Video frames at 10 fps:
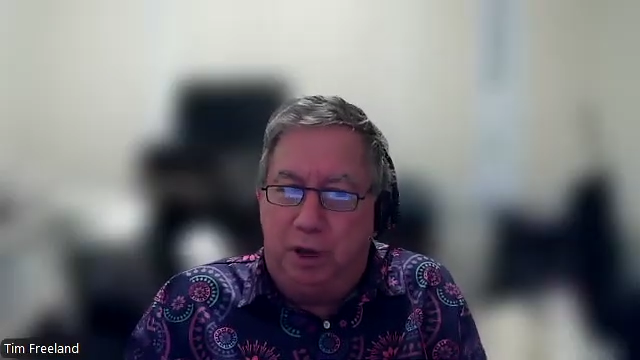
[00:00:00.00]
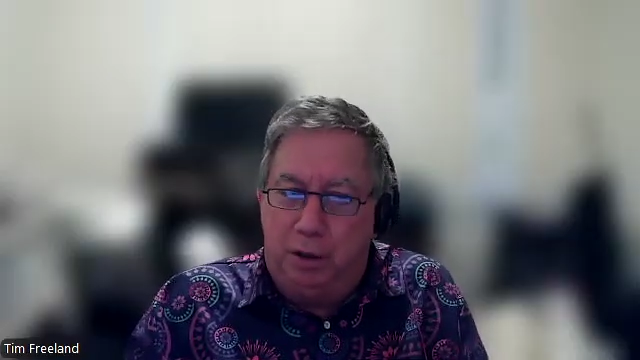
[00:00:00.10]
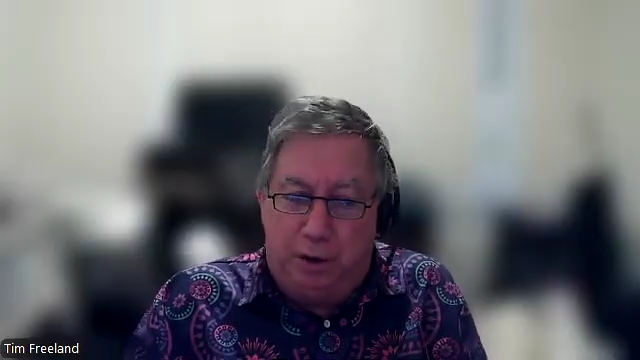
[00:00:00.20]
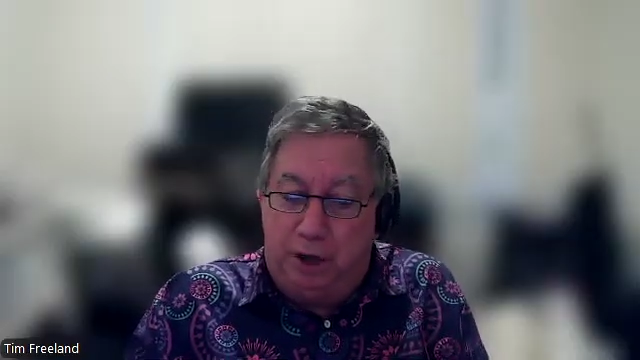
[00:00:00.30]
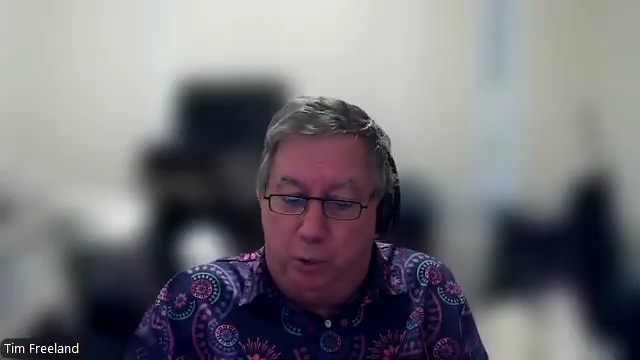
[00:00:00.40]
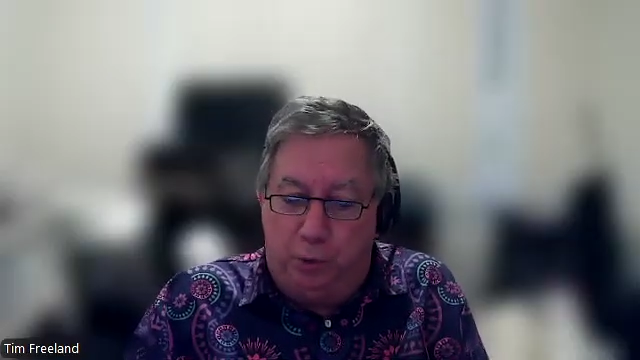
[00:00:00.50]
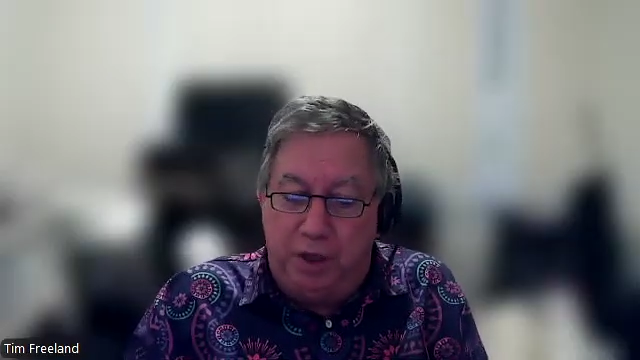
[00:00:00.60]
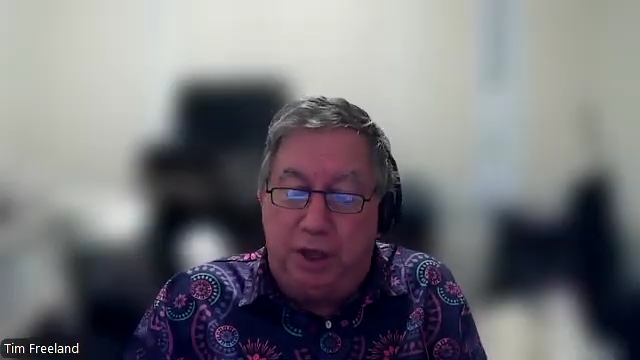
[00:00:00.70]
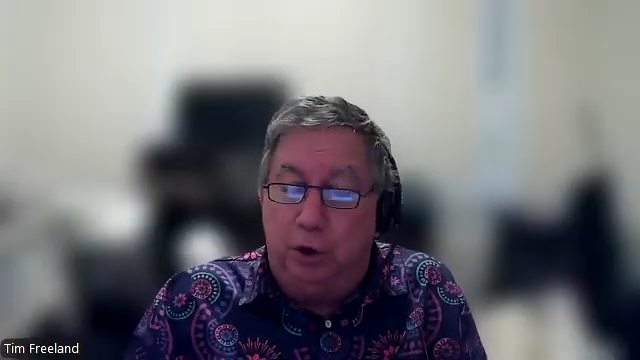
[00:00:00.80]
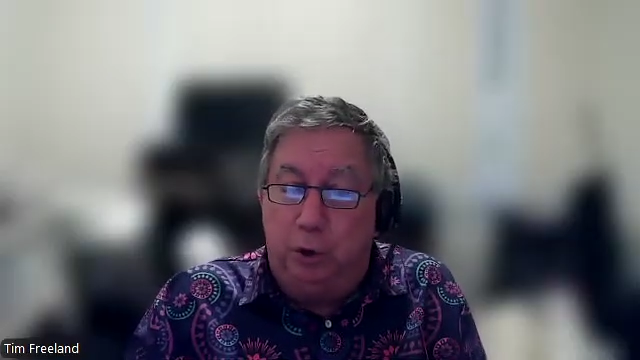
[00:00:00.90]
I don't
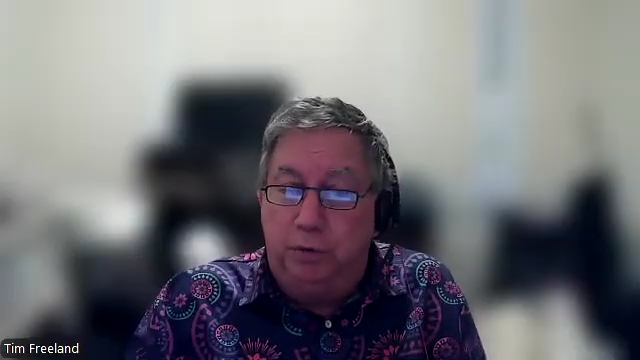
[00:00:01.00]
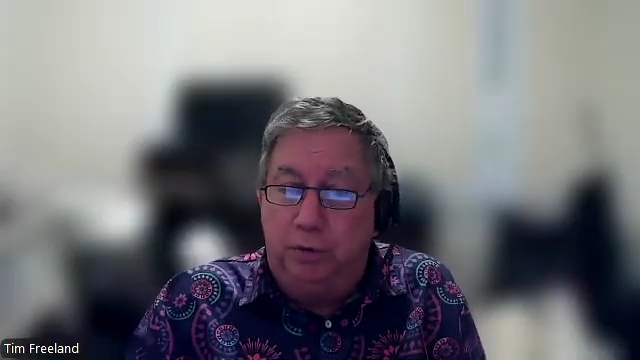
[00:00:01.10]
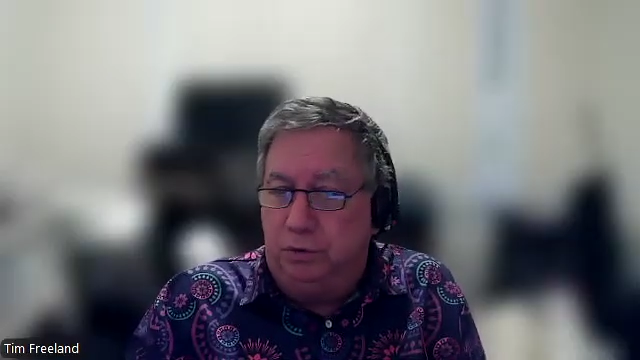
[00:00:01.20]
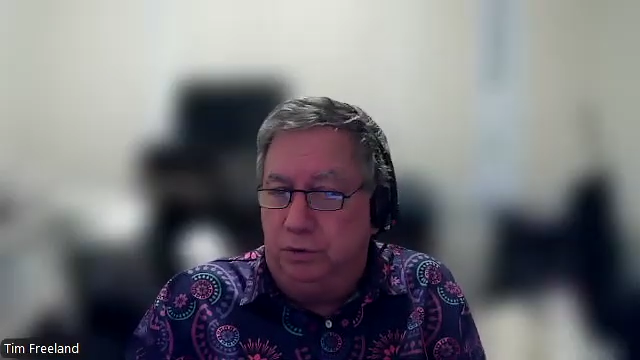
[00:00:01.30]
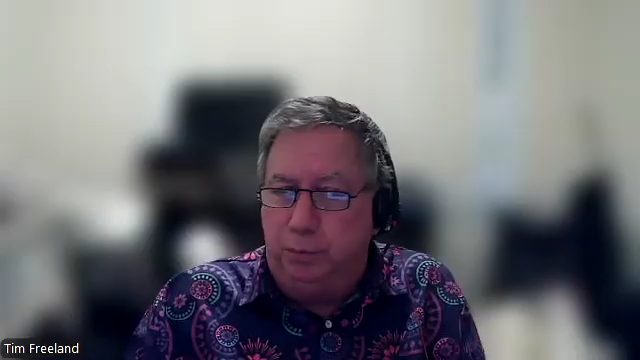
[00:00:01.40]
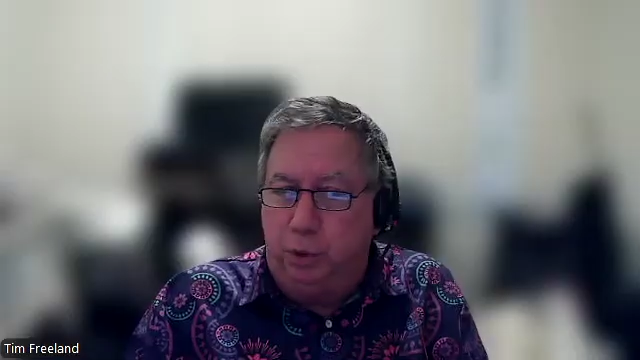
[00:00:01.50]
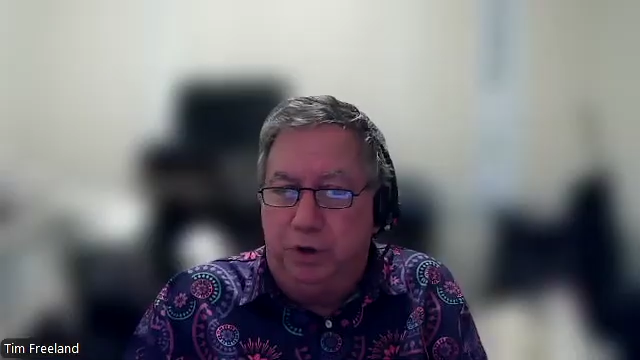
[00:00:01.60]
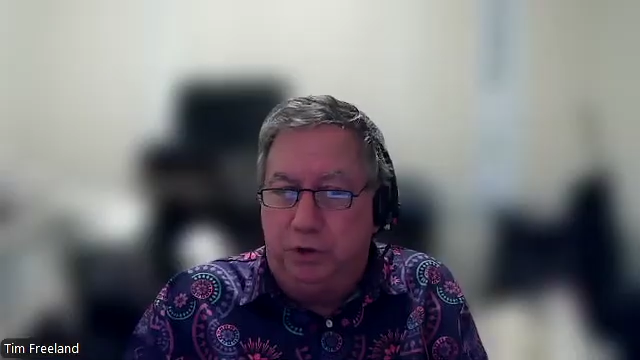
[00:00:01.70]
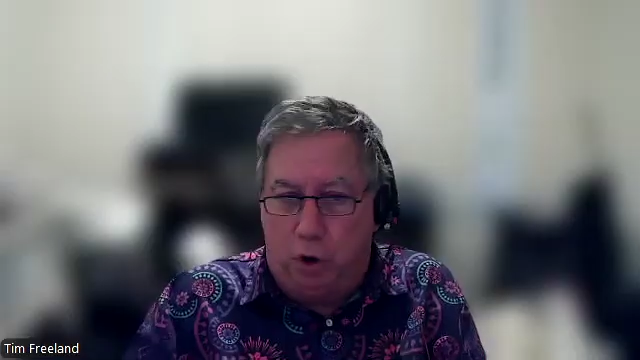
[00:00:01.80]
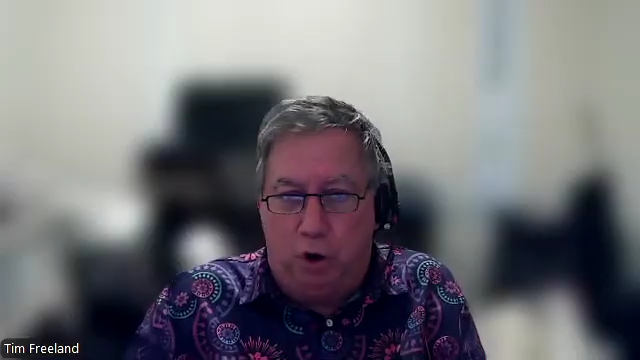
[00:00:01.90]
think he could have pulled
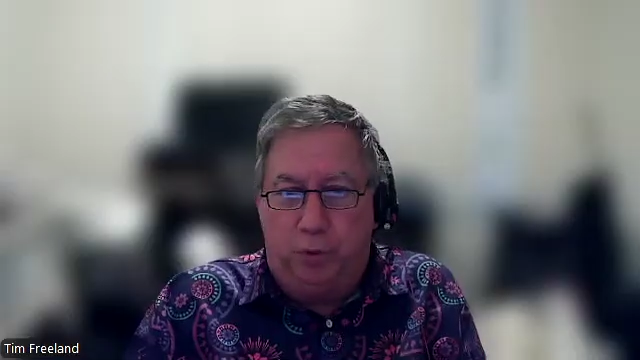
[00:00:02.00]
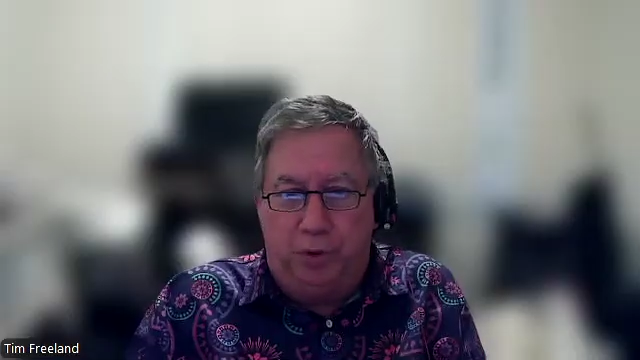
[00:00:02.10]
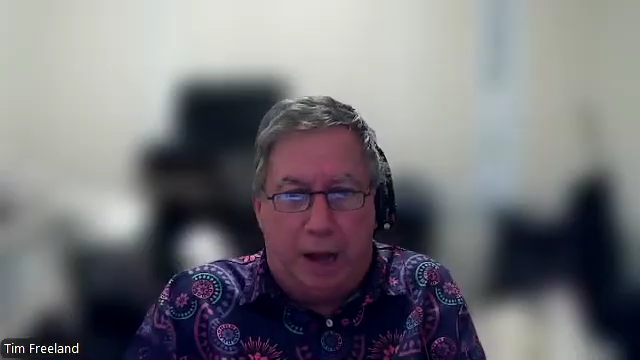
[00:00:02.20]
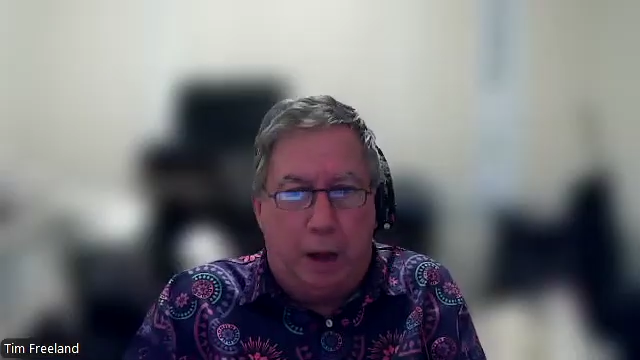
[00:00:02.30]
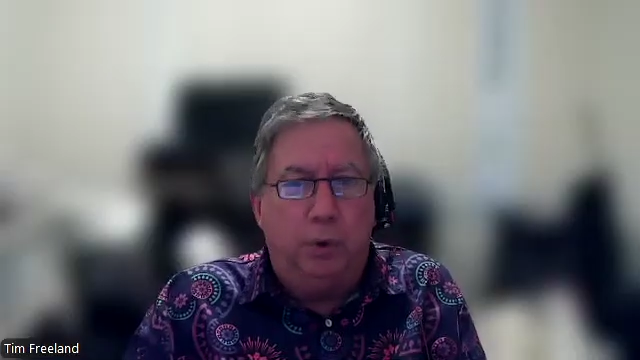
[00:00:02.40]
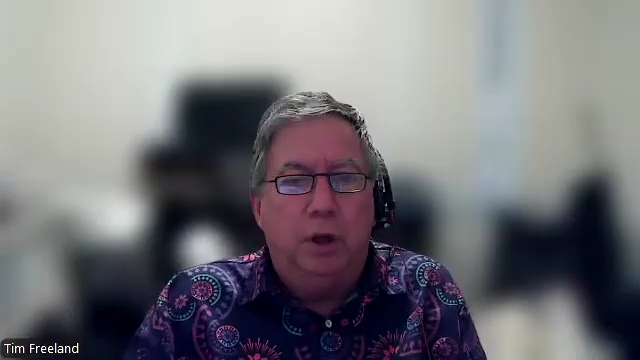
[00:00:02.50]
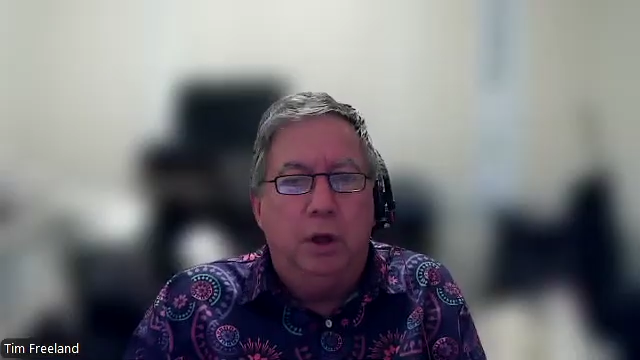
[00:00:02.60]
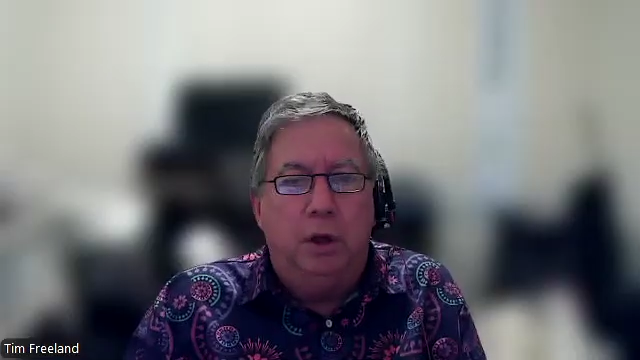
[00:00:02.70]
this off without